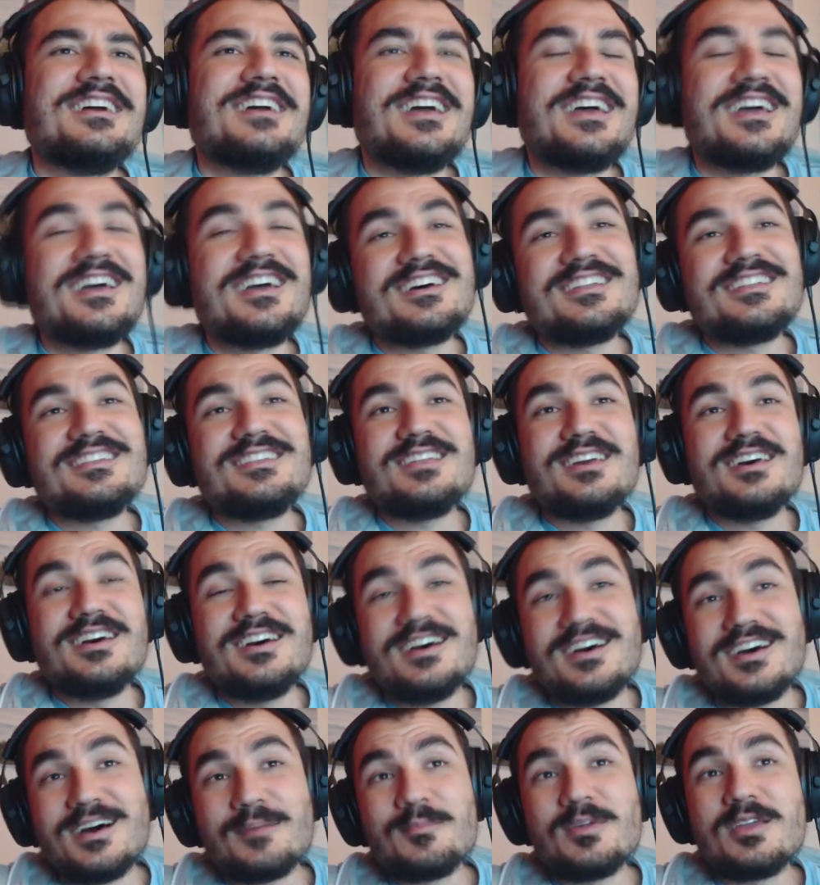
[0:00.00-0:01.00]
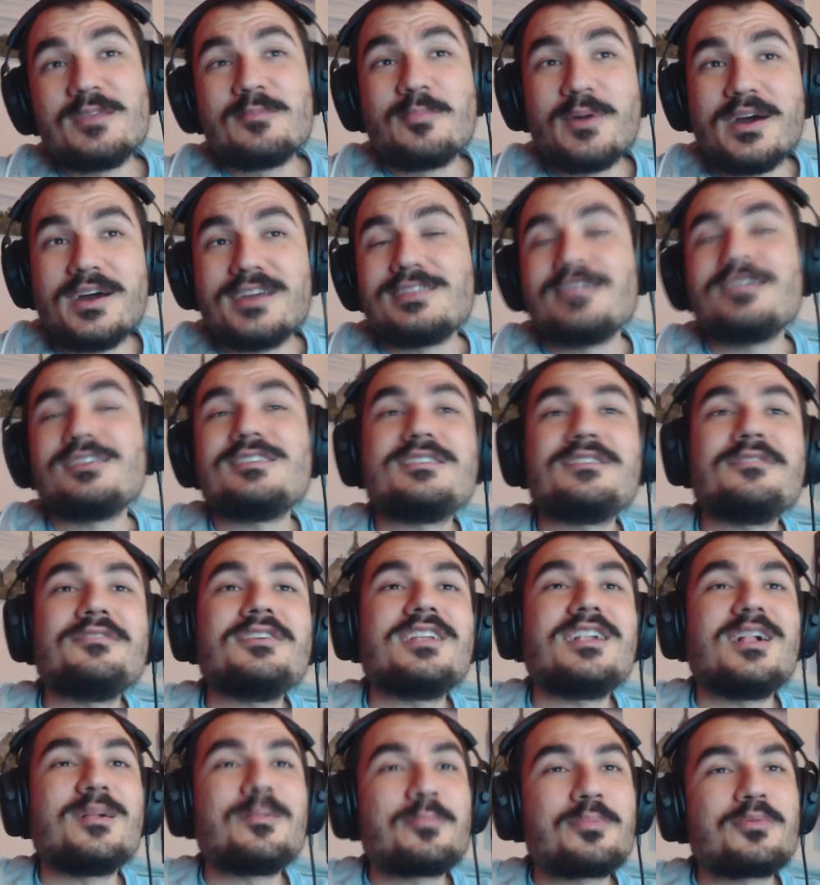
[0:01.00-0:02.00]
And, I mean, by the looks of
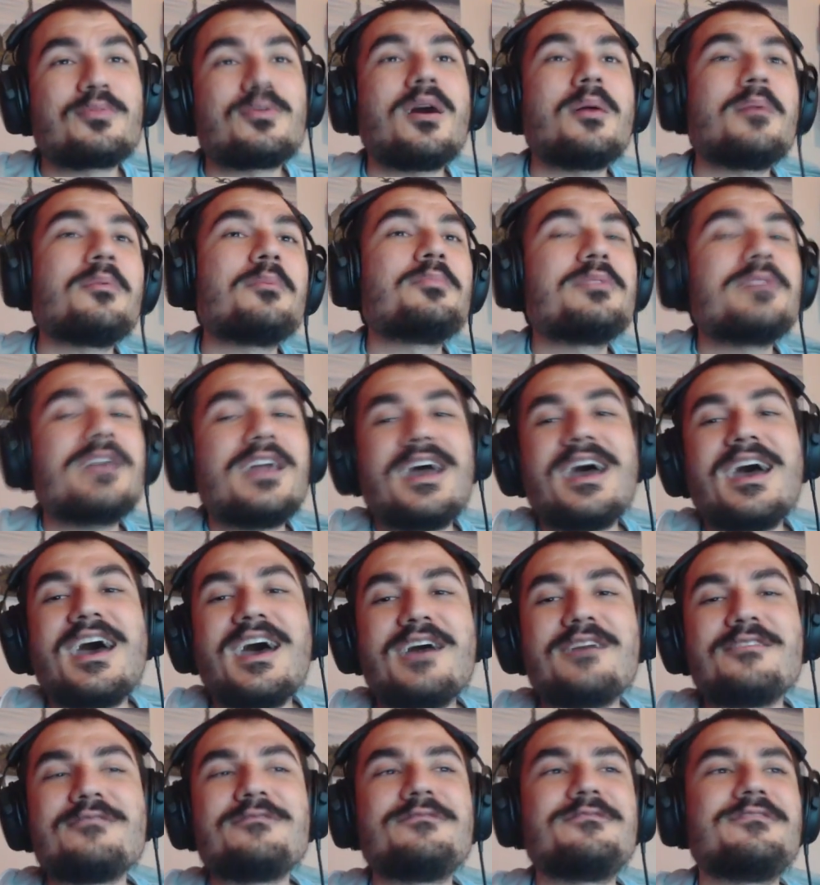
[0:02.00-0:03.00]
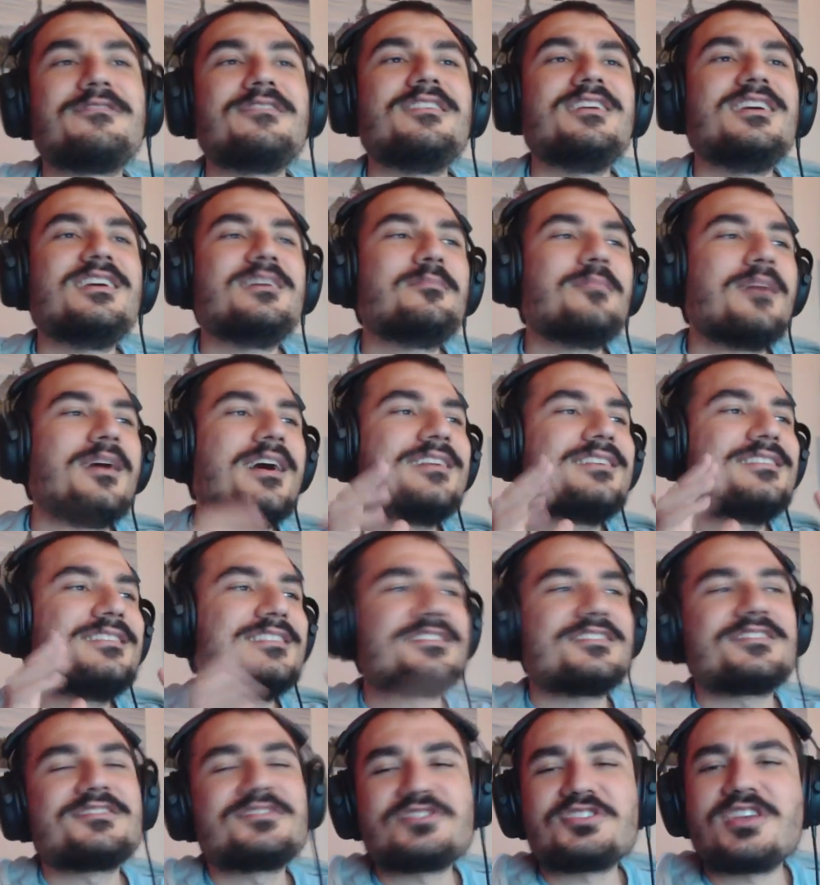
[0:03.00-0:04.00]
it, I'll probably have in my
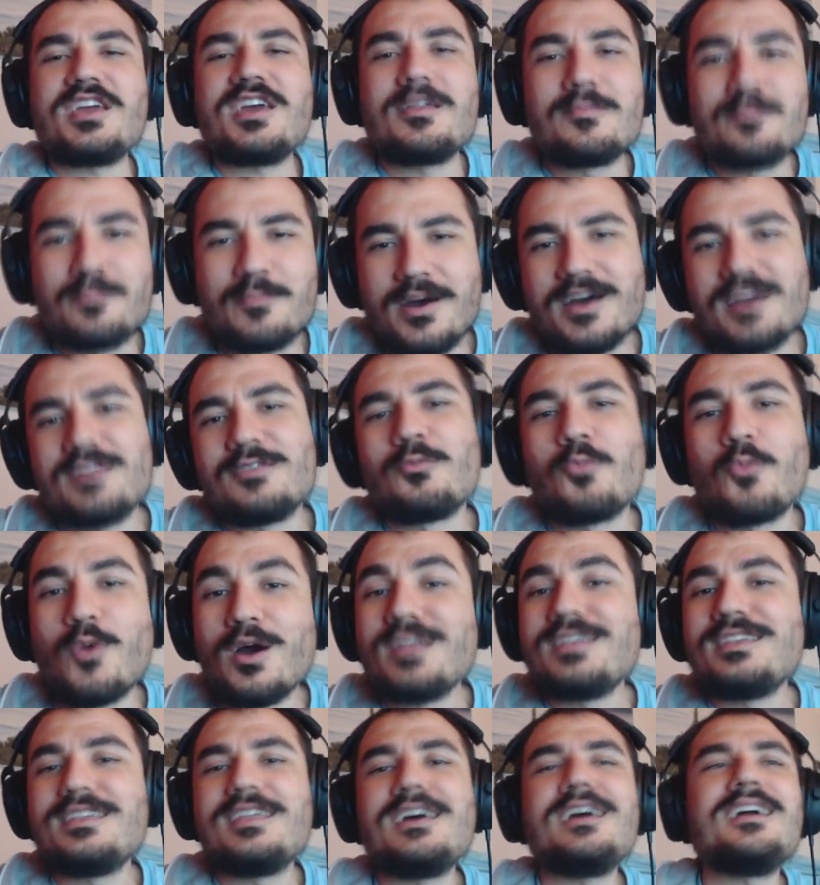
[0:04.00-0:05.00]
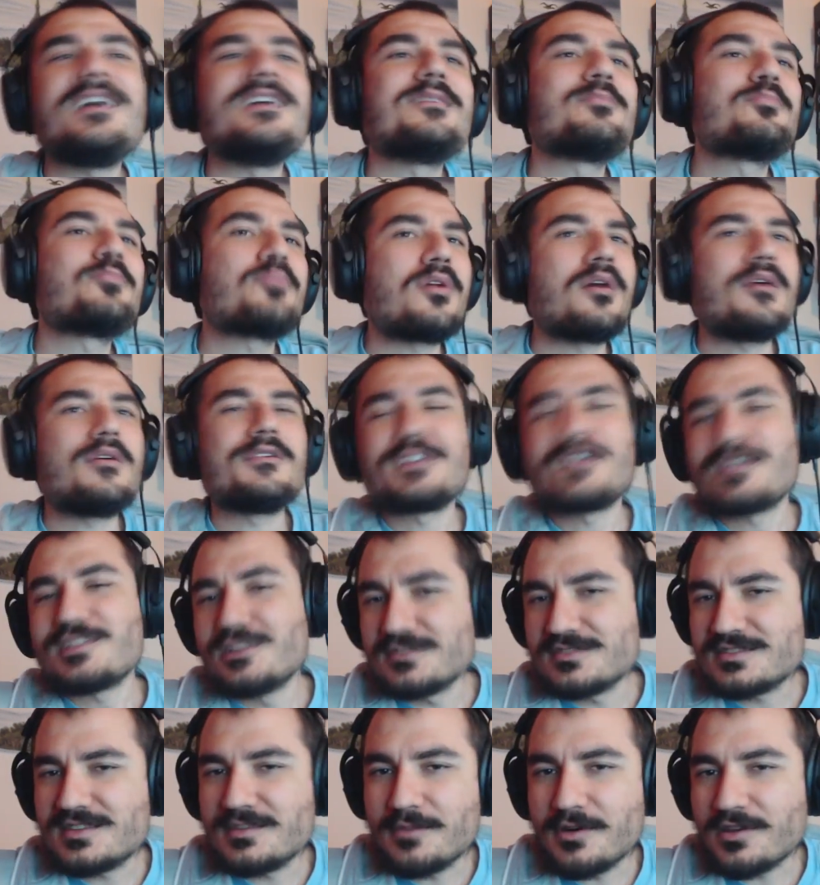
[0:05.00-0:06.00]
disenchant button one day probably
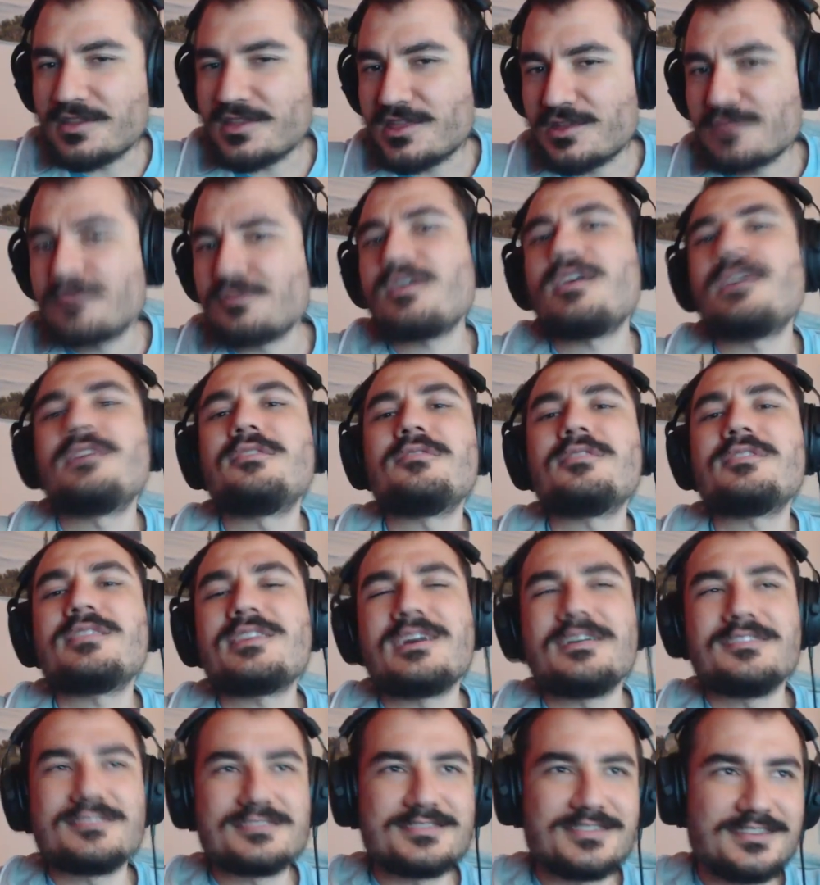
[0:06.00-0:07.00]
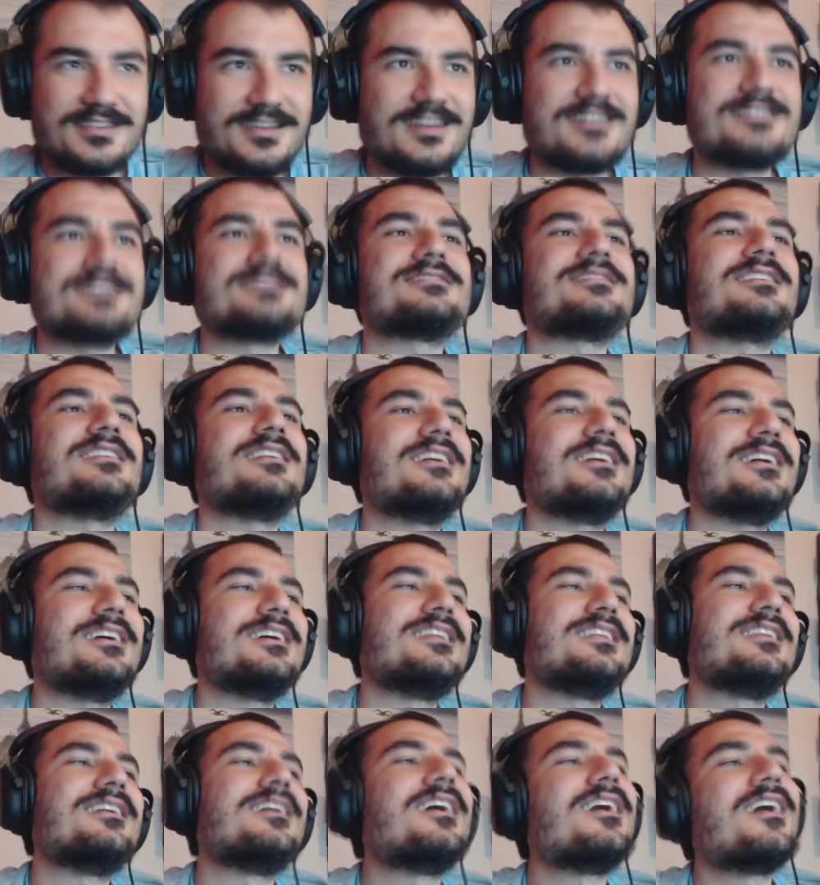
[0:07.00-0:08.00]
close to about three hundred thousand dust,
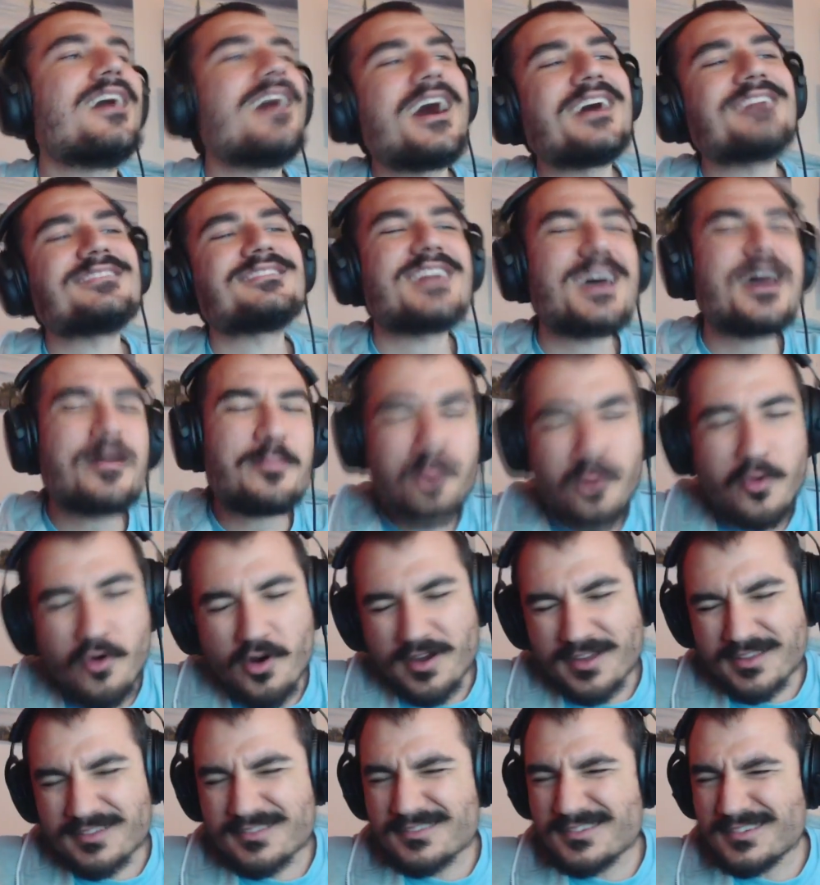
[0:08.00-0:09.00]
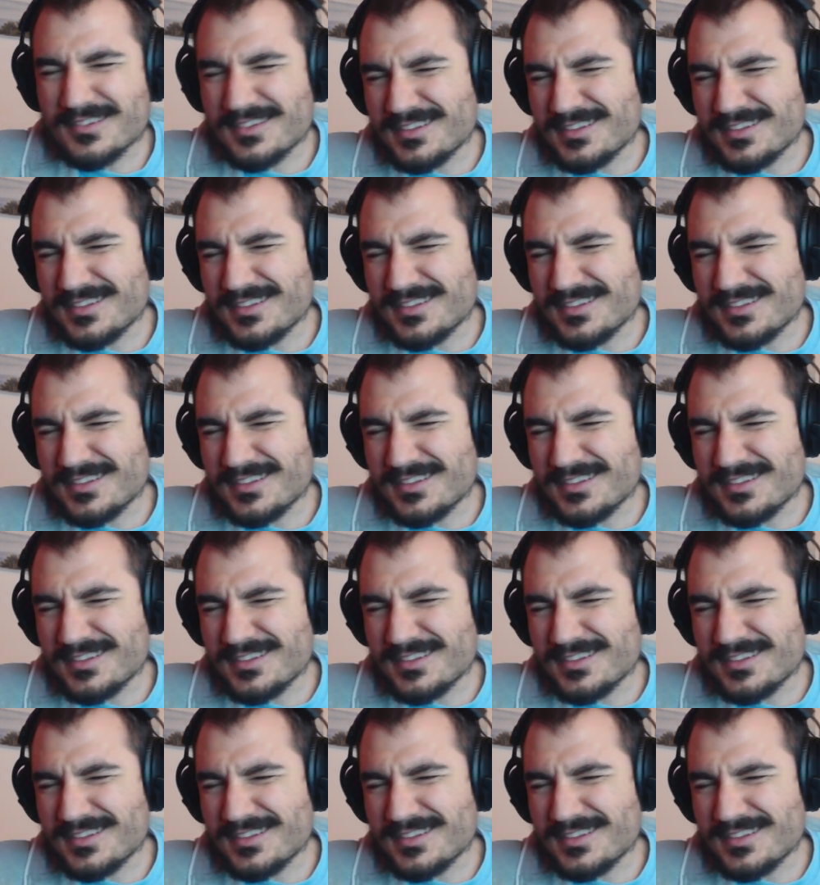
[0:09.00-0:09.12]
and at that point,